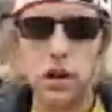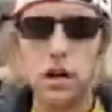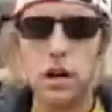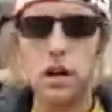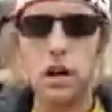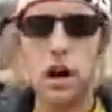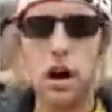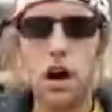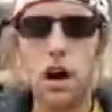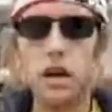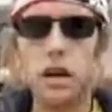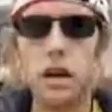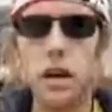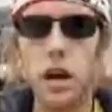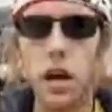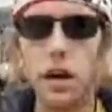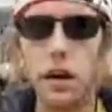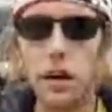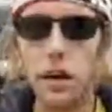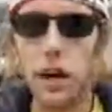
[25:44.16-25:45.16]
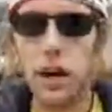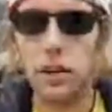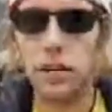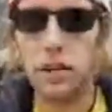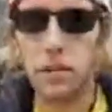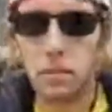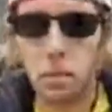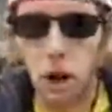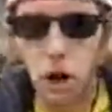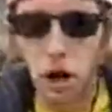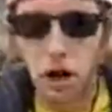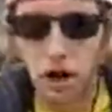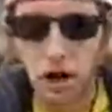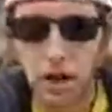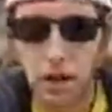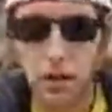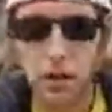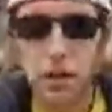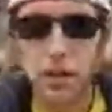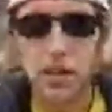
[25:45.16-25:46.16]
not an unelected body.
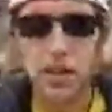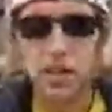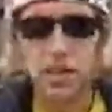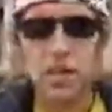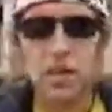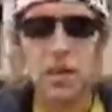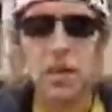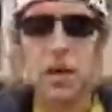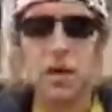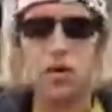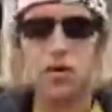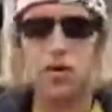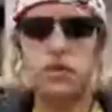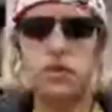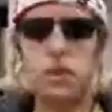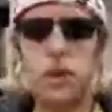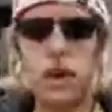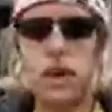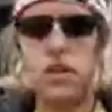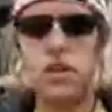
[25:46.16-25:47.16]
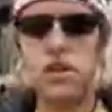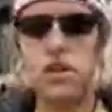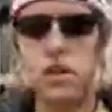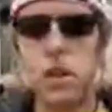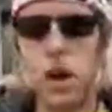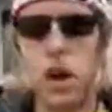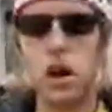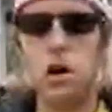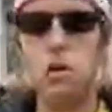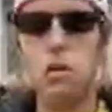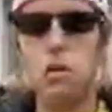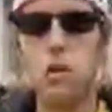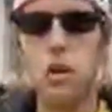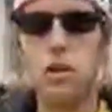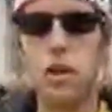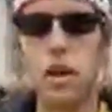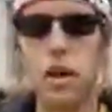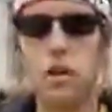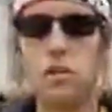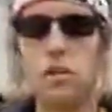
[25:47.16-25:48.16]
No state shall,
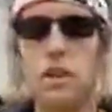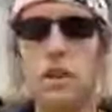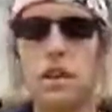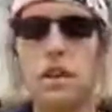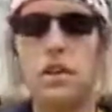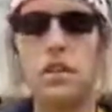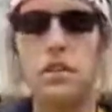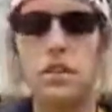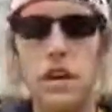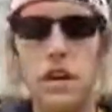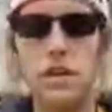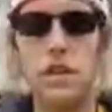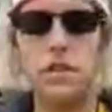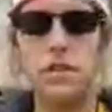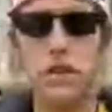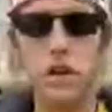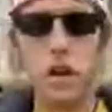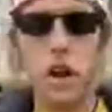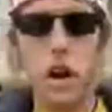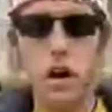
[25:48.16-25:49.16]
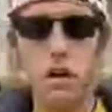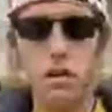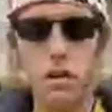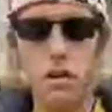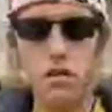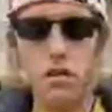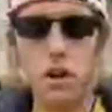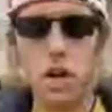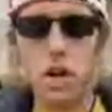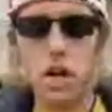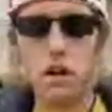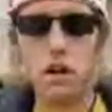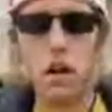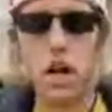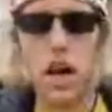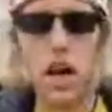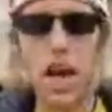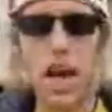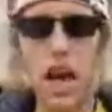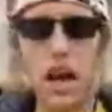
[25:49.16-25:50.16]
without the consent of Congress,
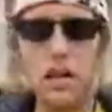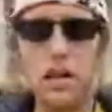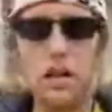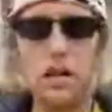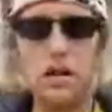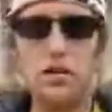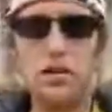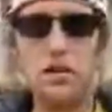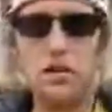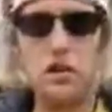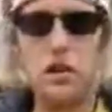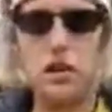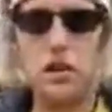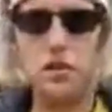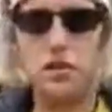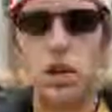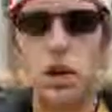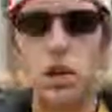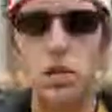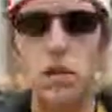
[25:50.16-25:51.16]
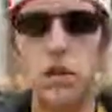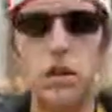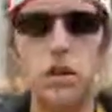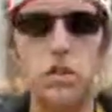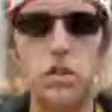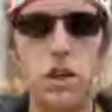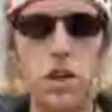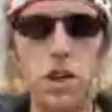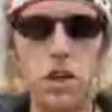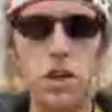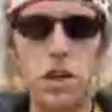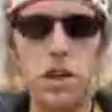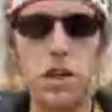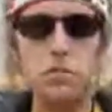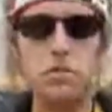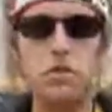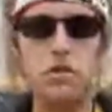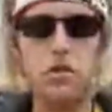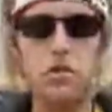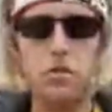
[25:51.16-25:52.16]
lay any duty of tonnage,
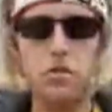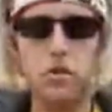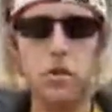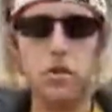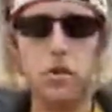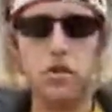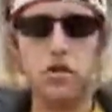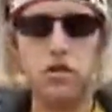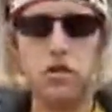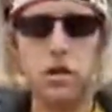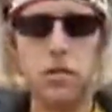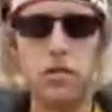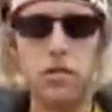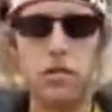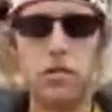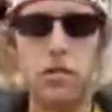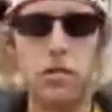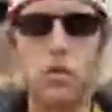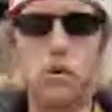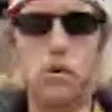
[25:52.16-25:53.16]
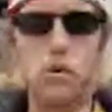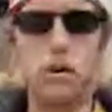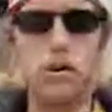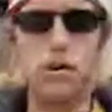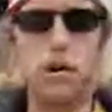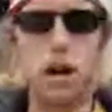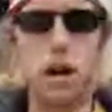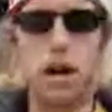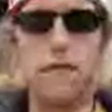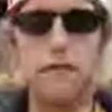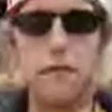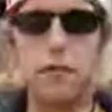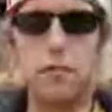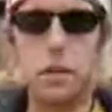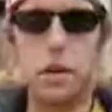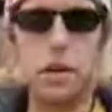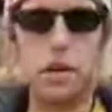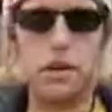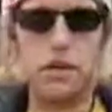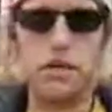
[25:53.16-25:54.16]
keep troops or ships of war in time of
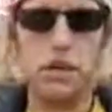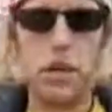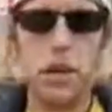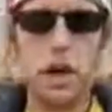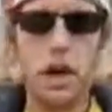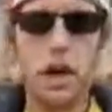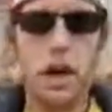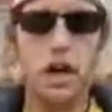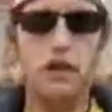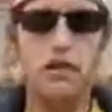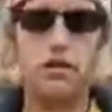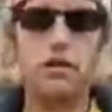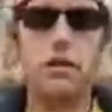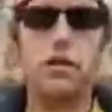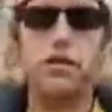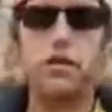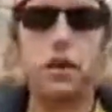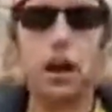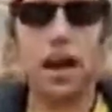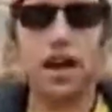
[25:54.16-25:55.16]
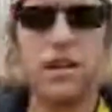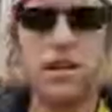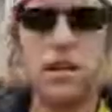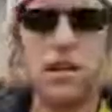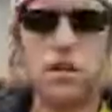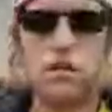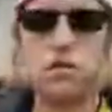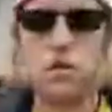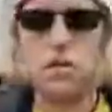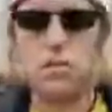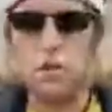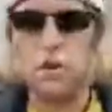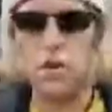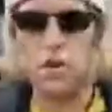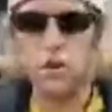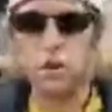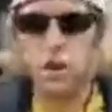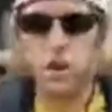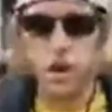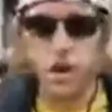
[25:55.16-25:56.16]
peace, enter into any agreement
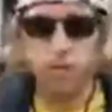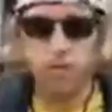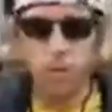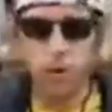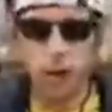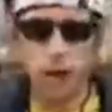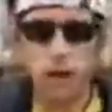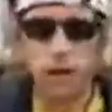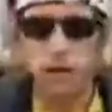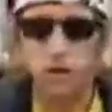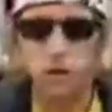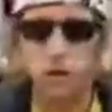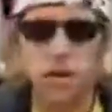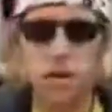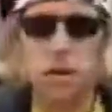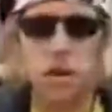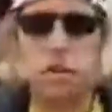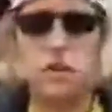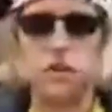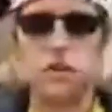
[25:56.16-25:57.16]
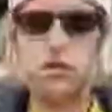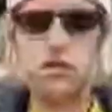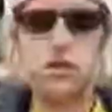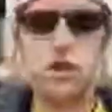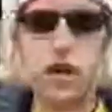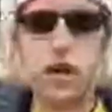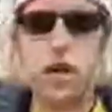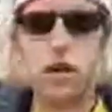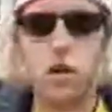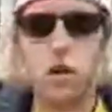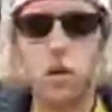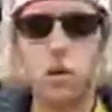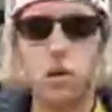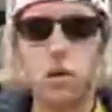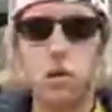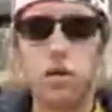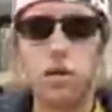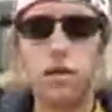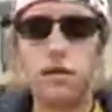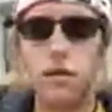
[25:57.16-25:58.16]
or compact with another state or
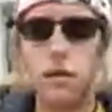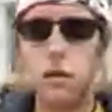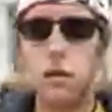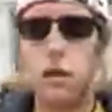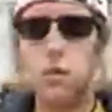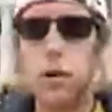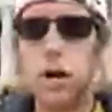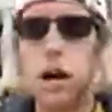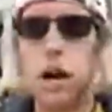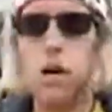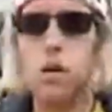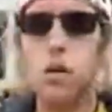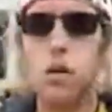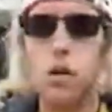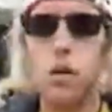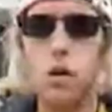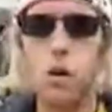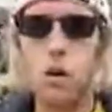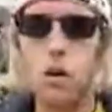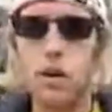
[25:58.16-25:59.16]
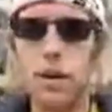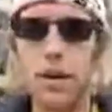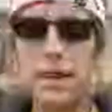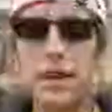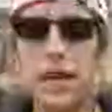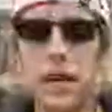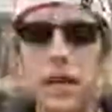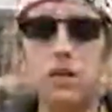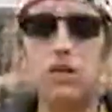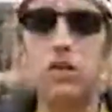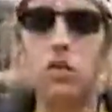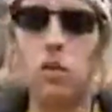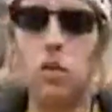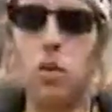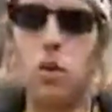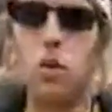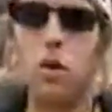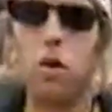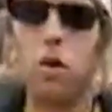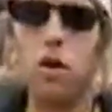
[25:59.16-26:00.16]
with a foreign power, or engage in
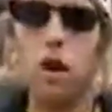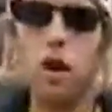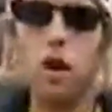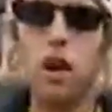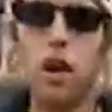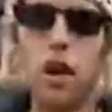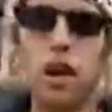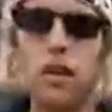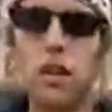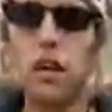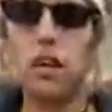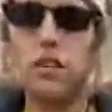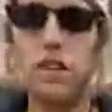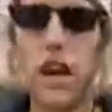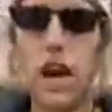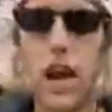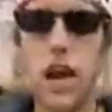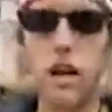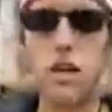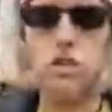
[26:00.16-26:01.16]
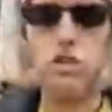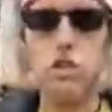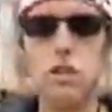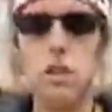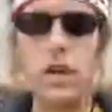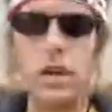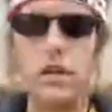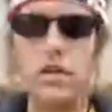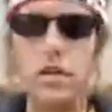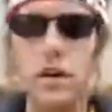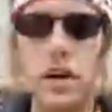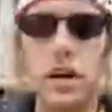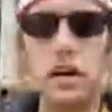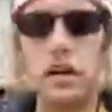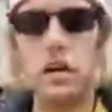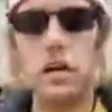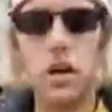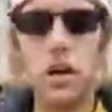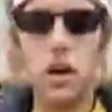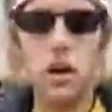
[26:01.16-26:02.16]
war, unless actually
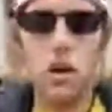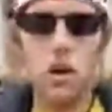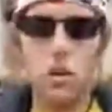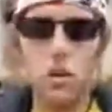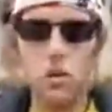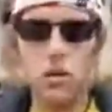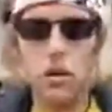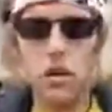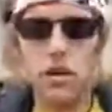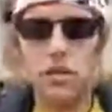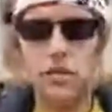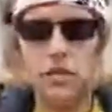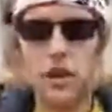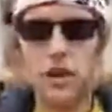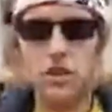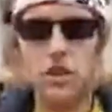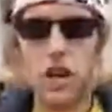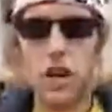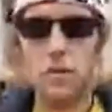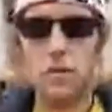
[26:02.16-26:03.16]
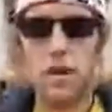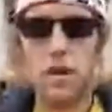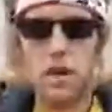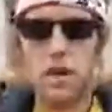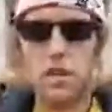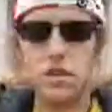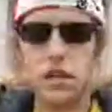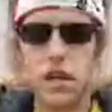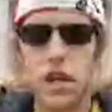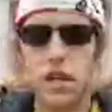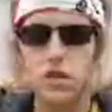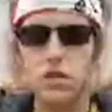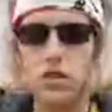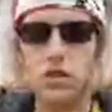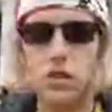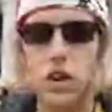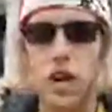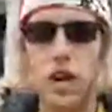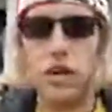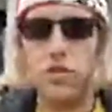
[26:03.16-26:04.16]
invaded, or in such imminent
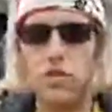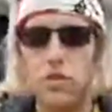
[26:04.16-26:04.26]
danger as